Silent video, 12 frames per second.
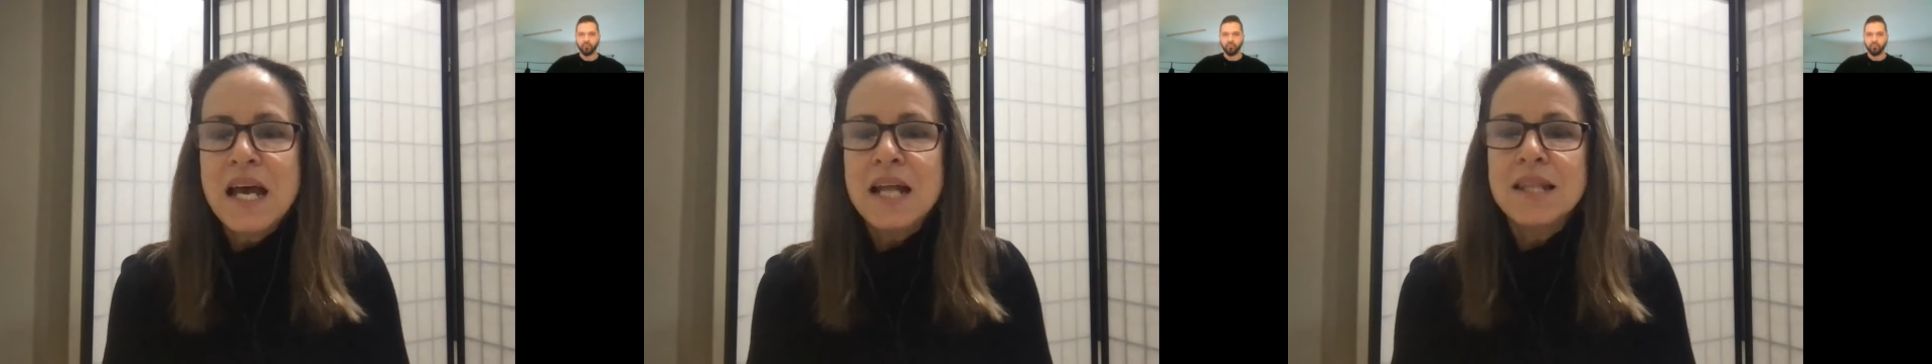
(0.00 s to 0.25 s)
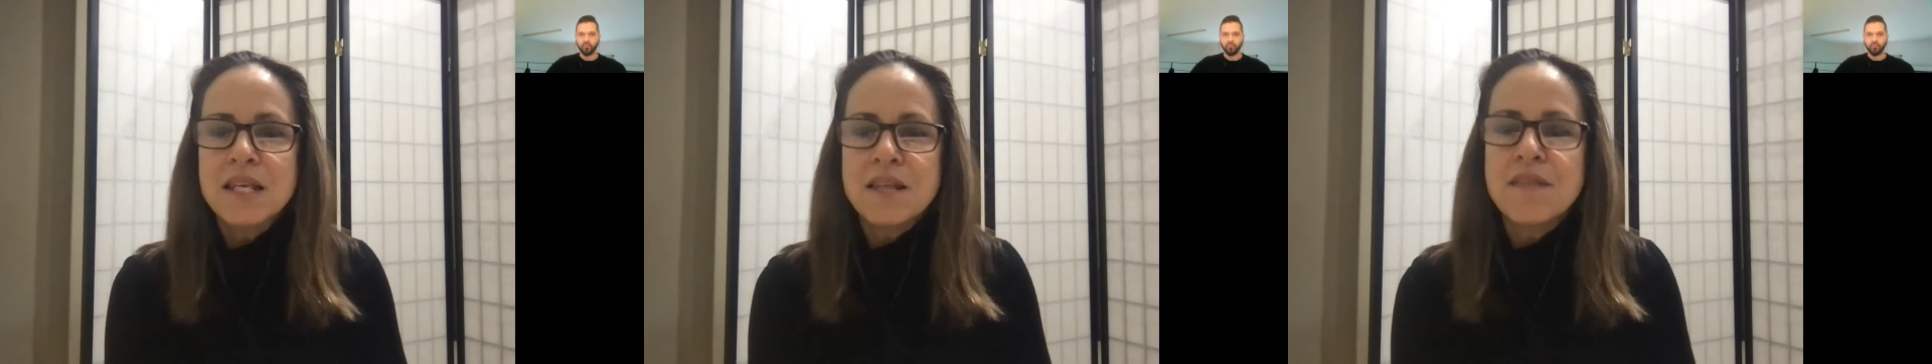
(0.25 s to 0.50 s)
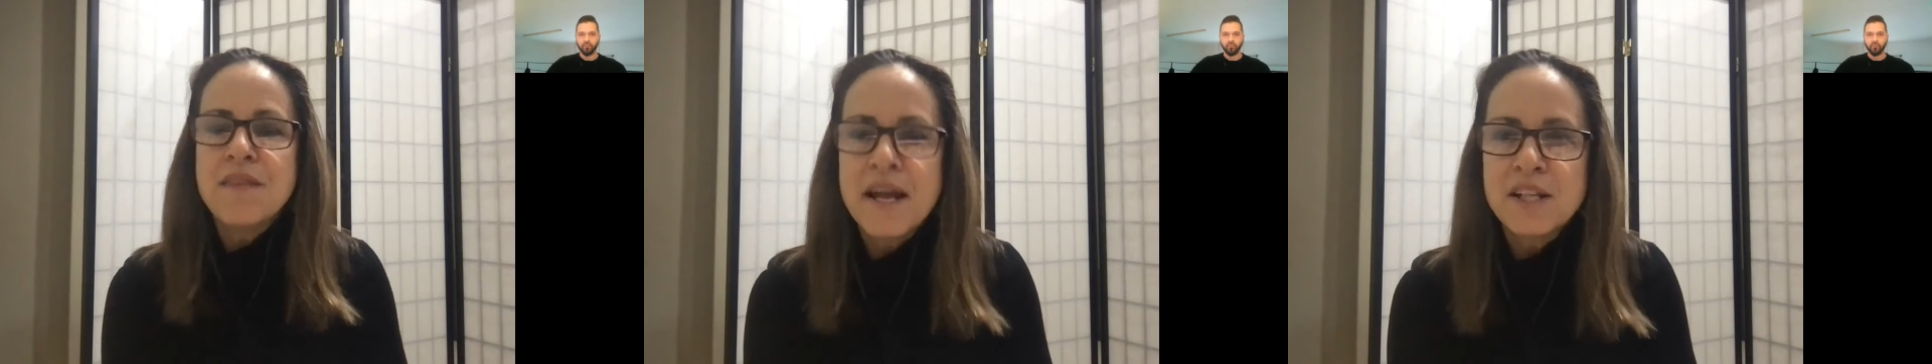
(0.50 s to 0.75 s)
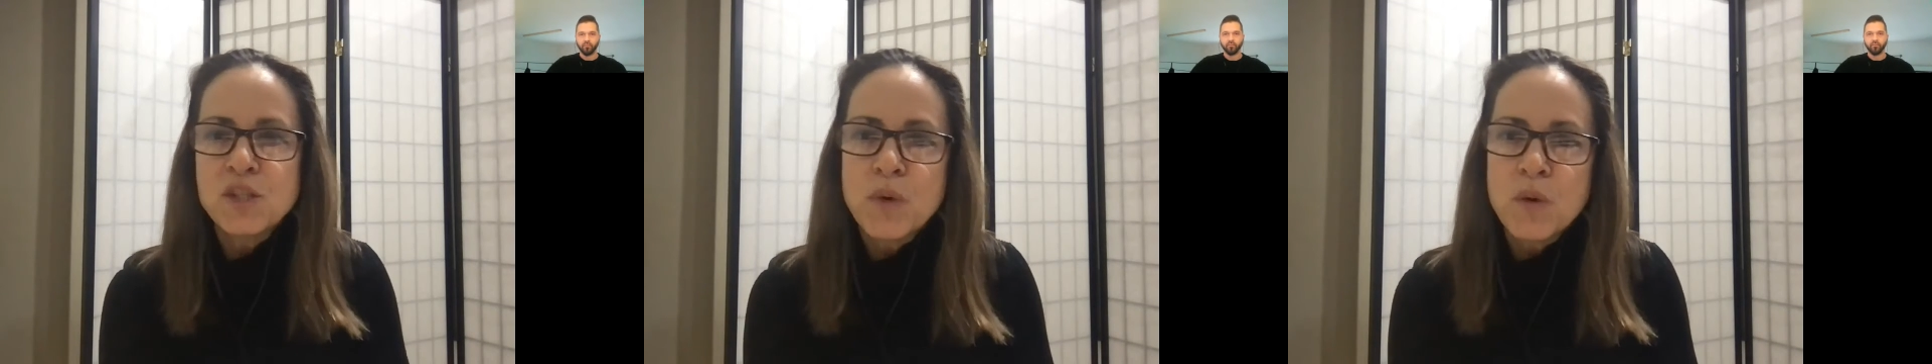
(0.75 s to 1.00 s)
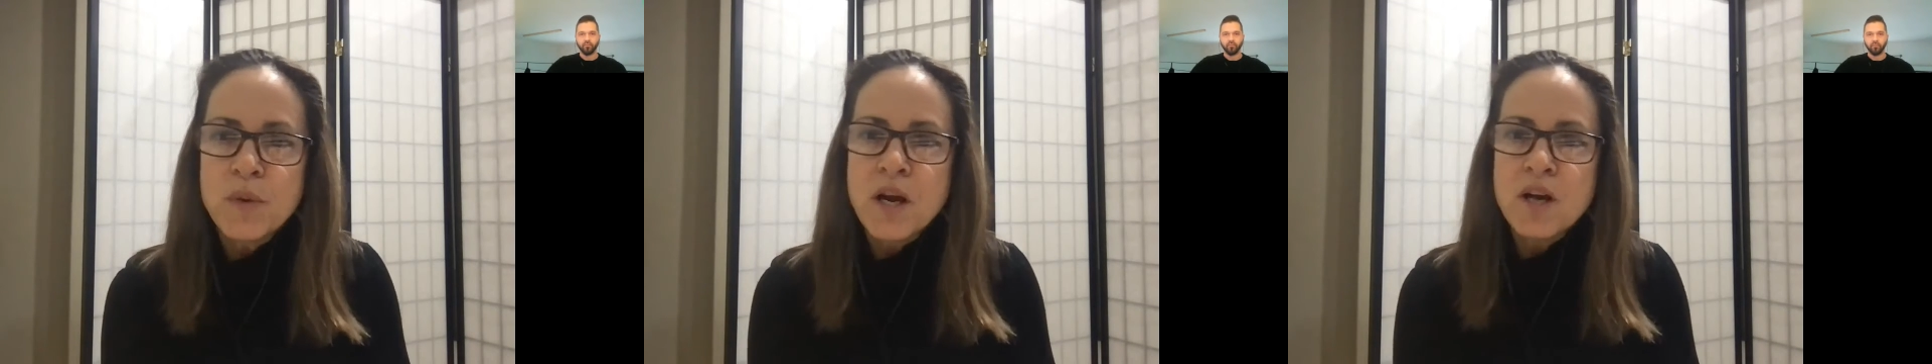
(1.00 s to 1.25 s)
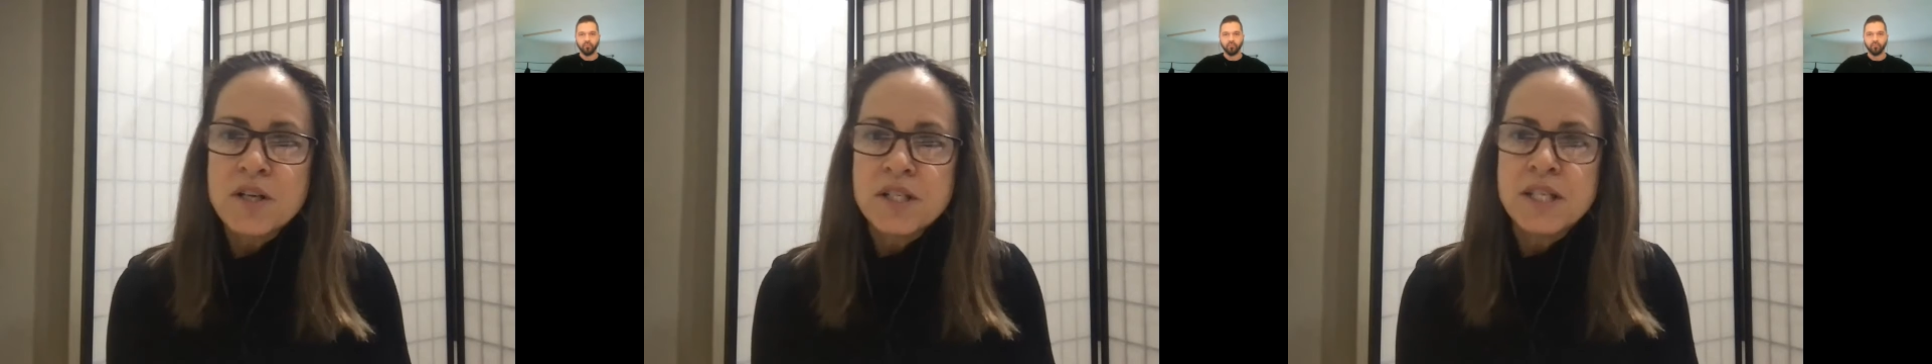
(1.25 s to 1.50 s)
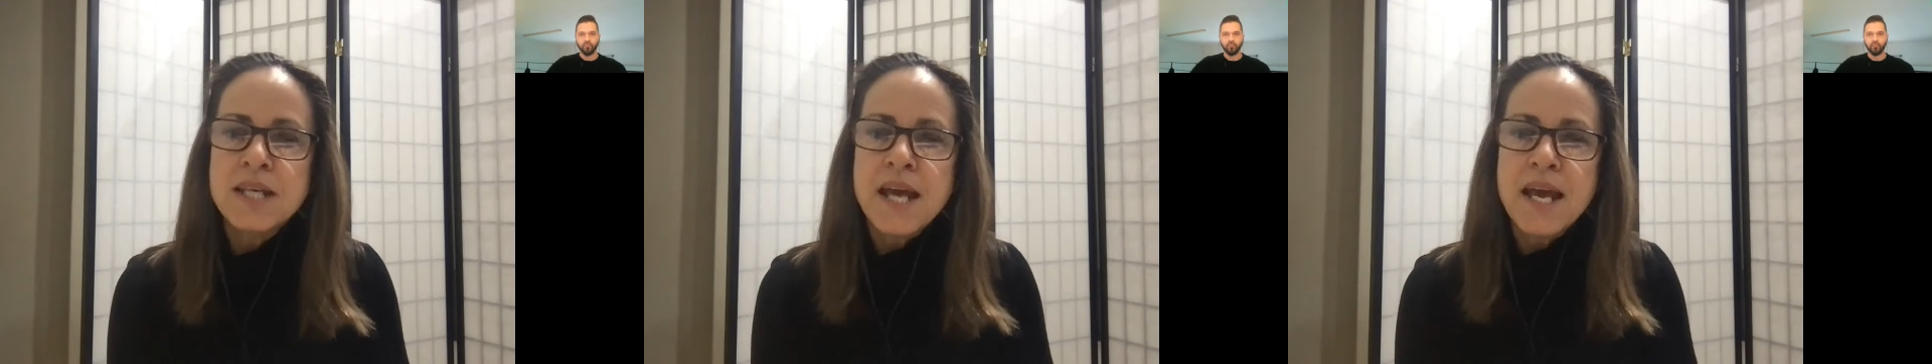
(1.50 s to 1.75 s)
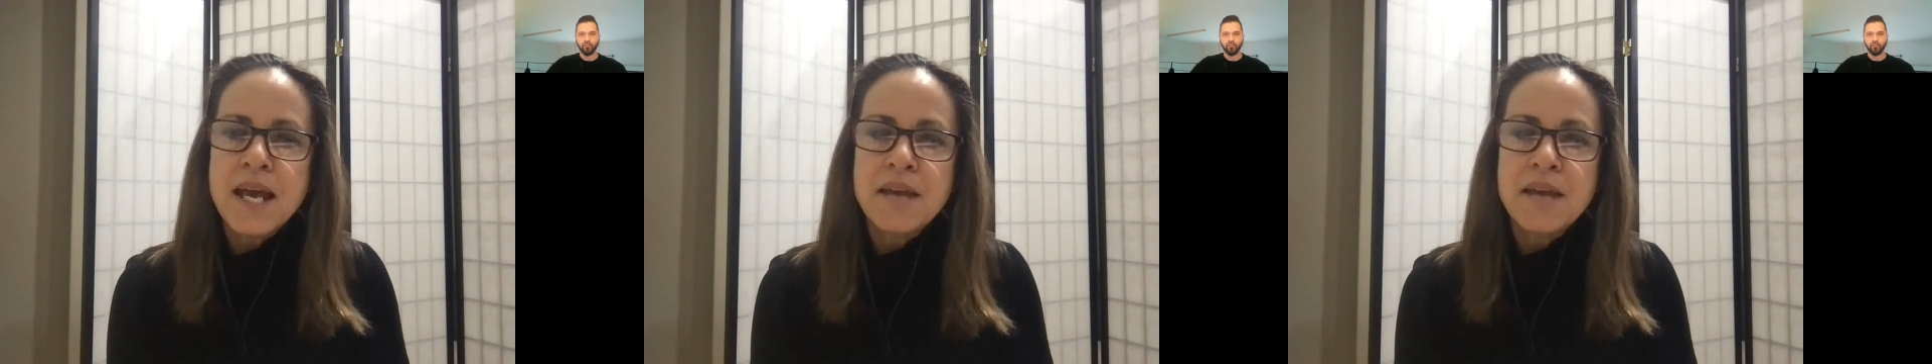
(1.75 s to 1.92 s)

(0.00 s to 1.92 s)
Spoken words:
I think that's where we are today.